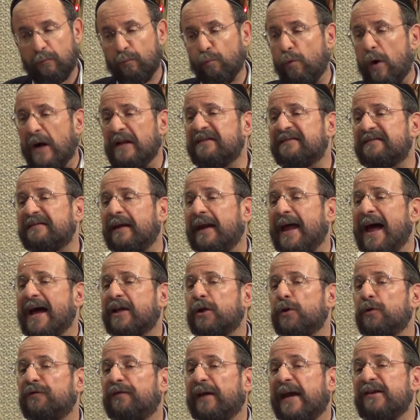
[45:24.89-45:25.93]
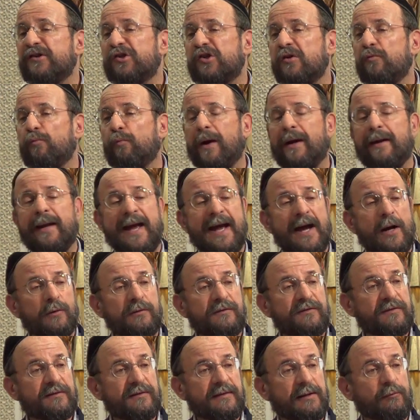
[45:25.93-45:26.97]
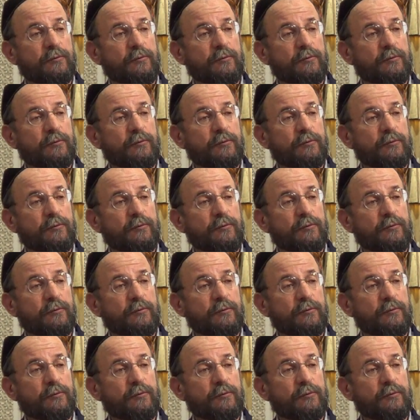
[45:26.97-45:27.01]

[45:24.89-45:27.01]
Once that accusation went out,